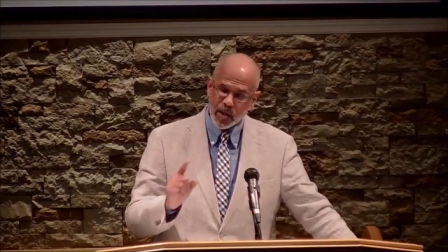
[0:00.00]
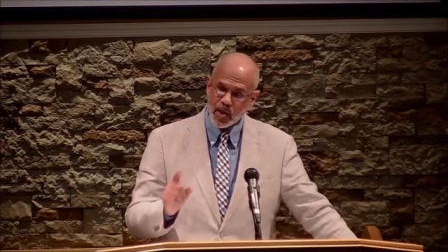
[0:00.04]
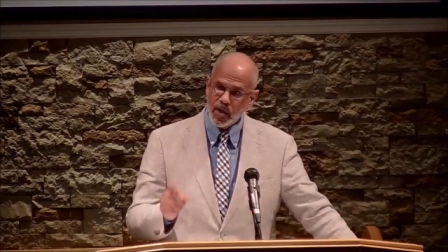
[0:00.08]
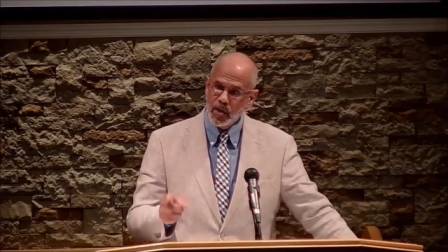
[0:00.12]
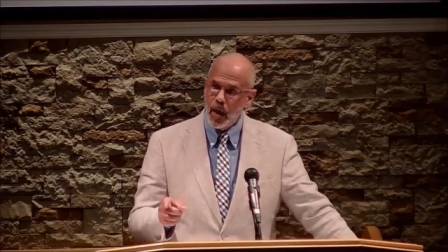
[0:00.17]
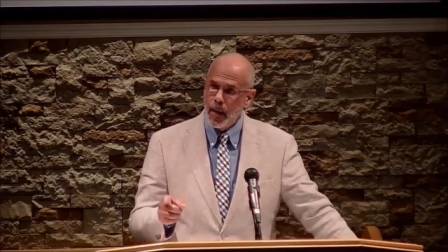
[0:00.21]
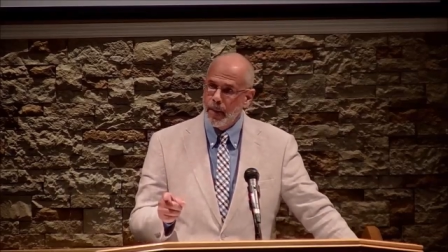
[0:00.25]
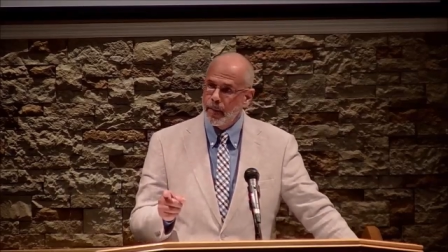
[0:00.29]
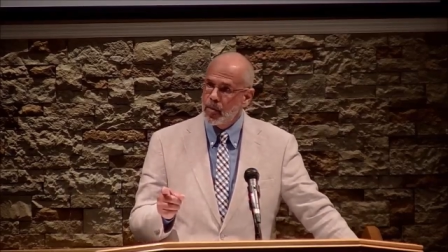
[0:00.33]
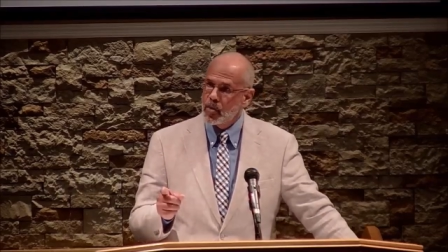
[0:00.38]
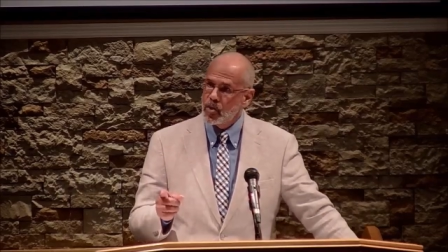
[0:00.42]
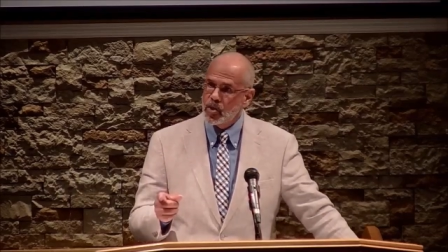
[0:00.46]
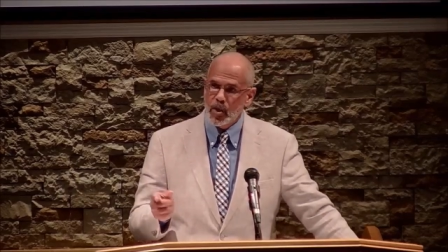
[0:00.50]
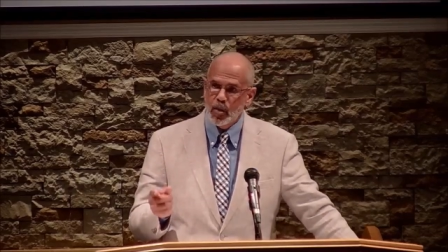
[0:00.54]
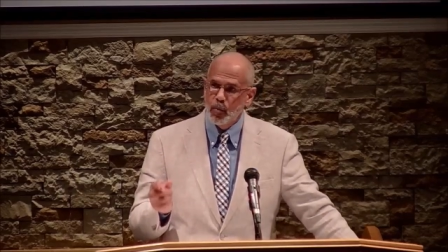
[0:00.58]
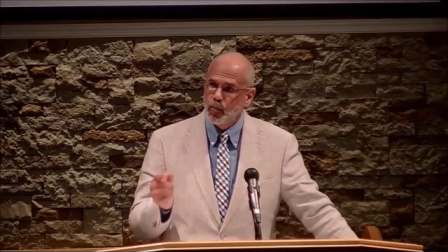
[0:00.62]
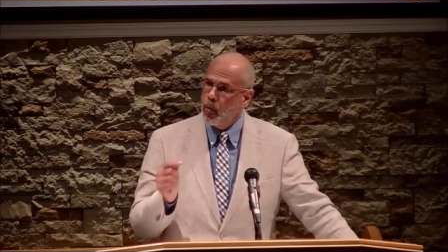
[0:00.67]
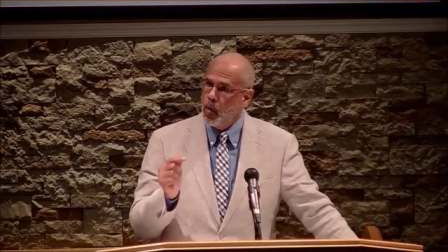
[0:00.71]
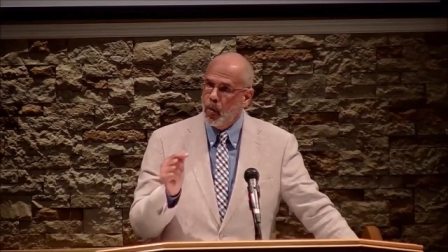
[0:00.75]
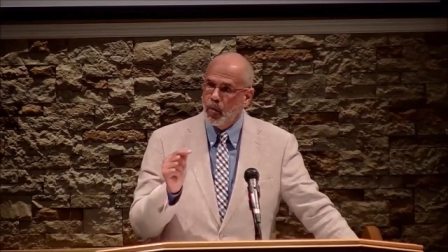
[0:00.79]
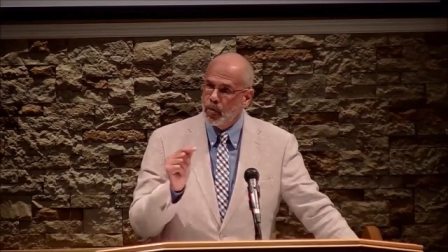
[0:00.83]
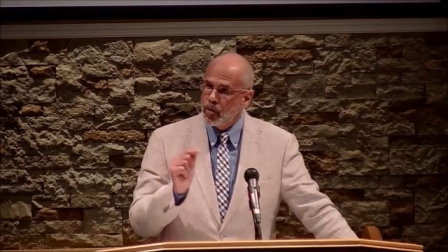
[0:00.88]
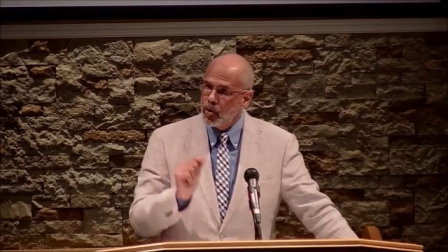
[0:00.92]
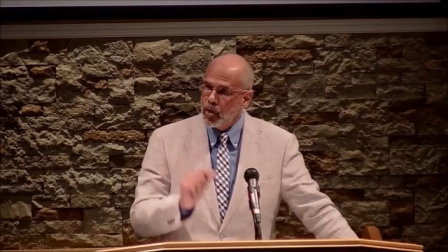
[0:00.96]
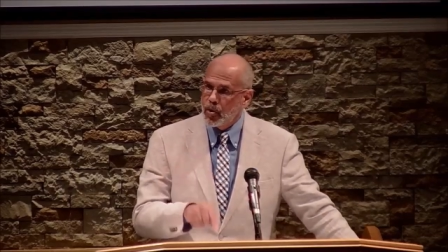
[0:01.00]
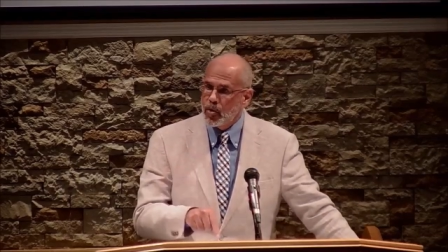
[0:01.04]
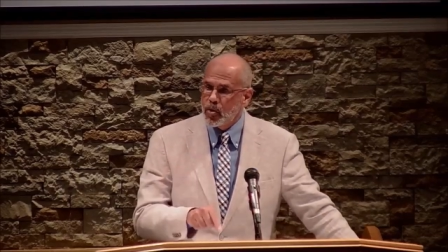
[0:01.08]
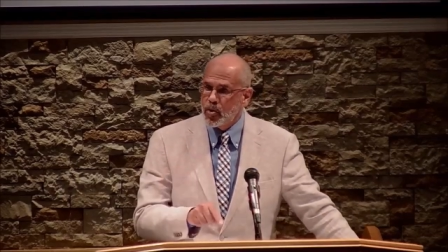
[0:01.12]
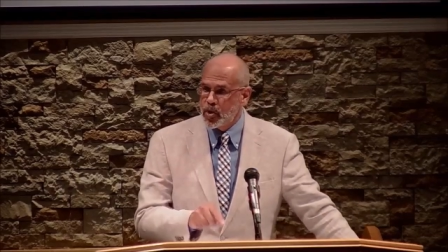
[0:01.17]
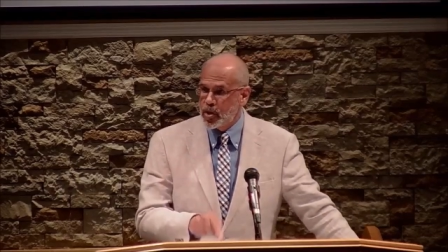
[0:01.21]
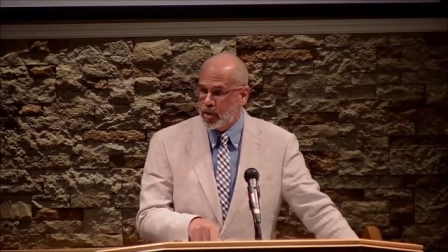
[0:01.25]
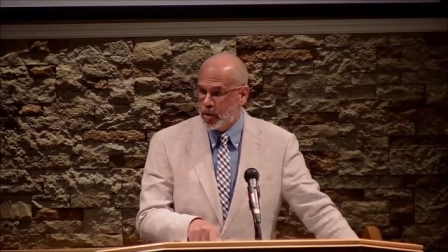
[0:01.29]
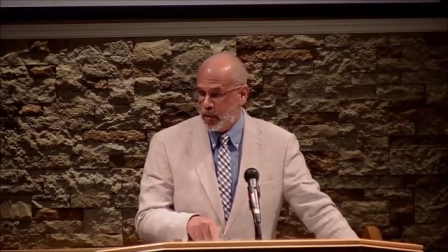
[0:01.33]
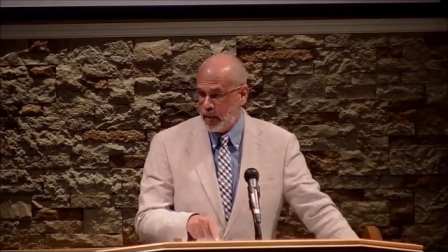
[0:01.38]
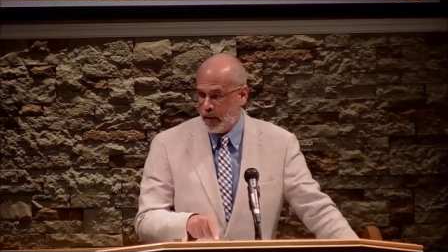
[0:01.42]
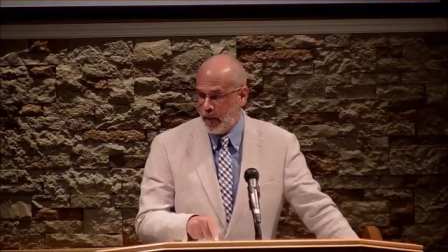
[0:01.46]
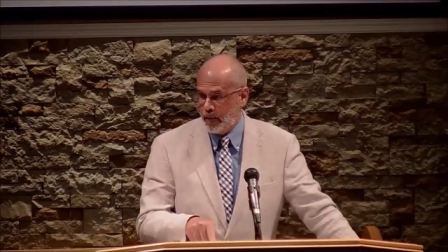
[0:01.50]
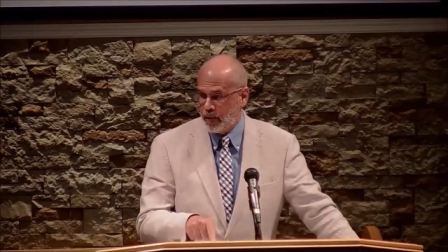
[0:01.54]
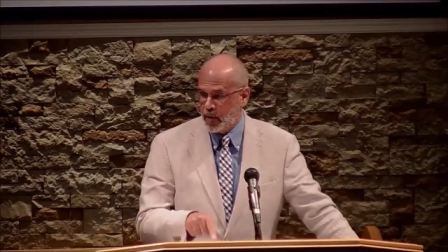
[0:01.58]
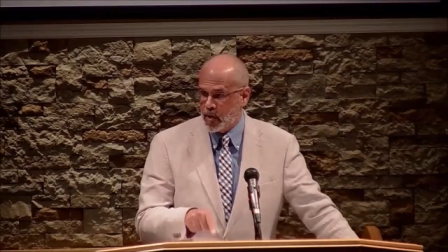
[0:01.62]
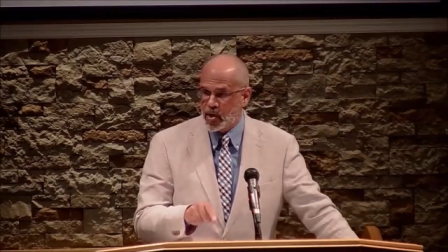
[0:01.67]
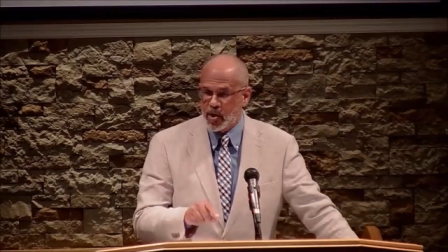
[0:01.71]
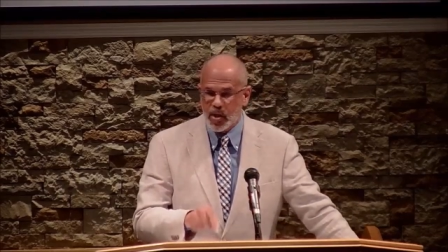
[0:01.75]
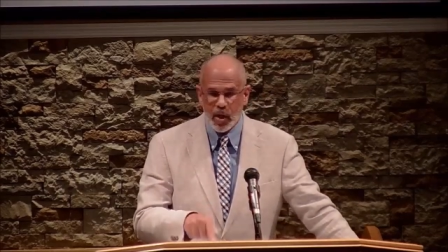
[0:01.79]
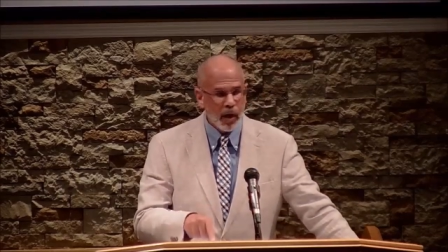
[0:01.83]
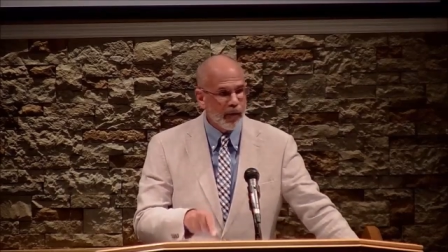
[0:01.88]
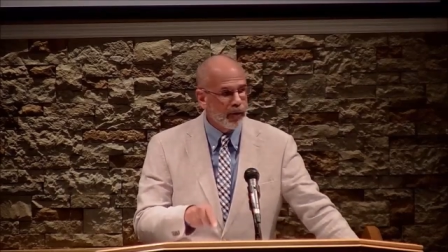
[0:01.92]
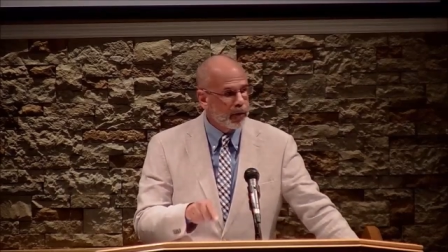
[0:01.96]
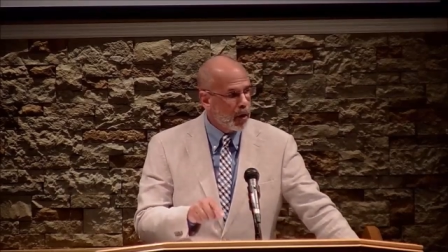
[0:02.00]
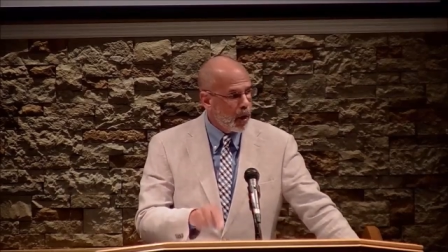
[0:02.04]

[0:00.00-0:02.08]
numbers, it won't use the self